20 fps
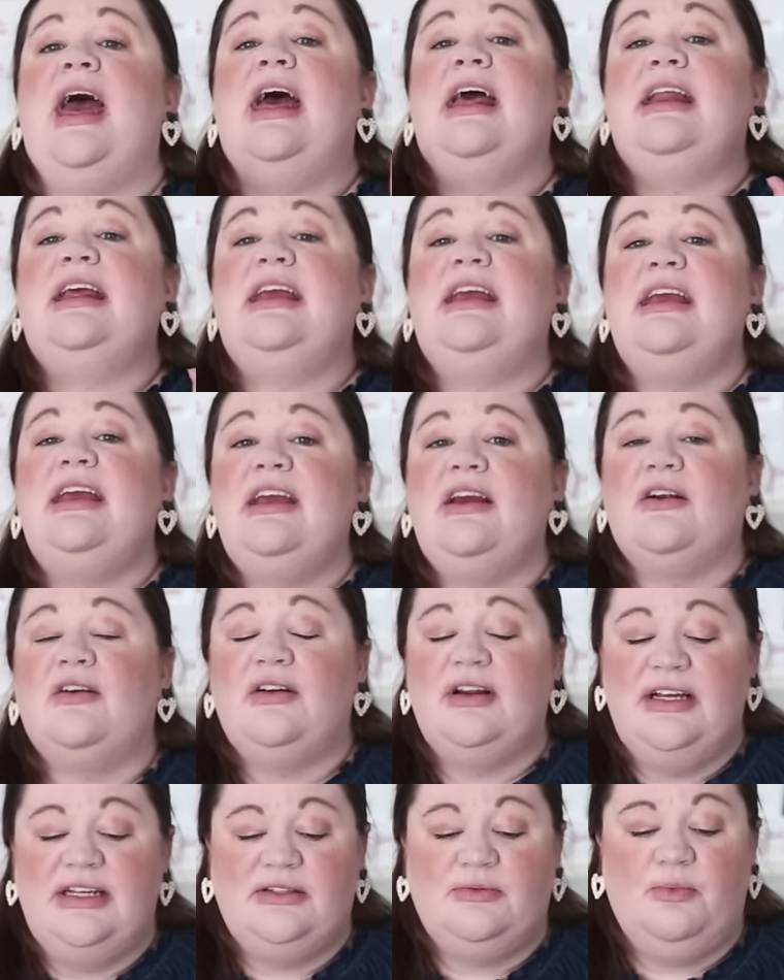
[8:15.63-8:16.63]
And here
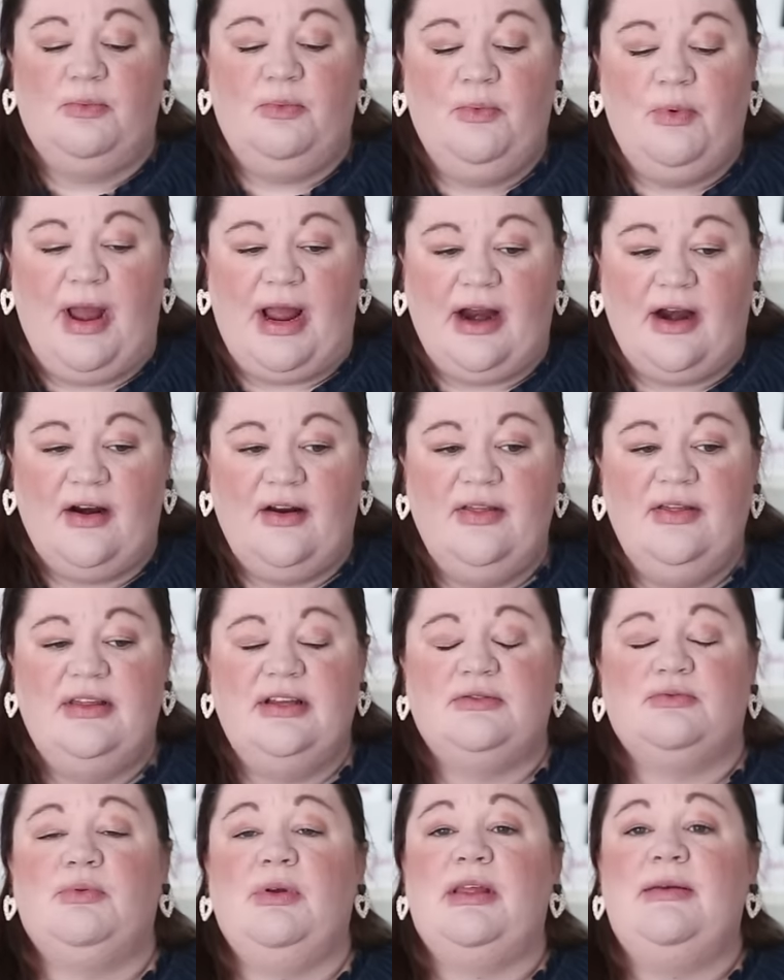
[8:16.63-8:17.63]
is where
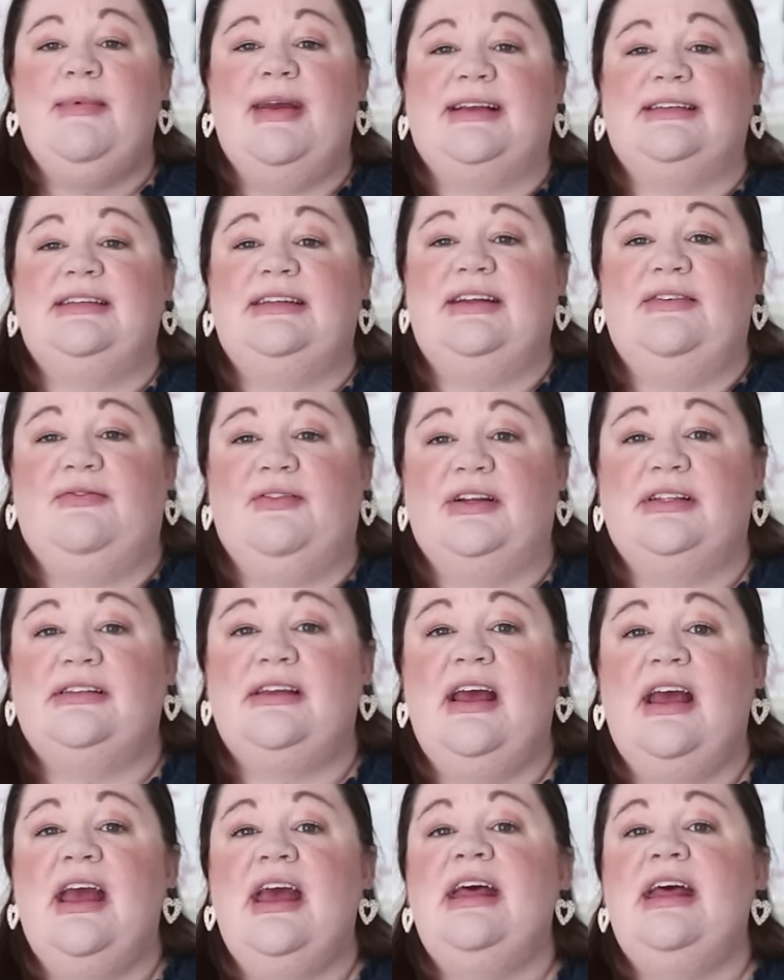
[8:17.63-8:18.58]
this really makes a difference.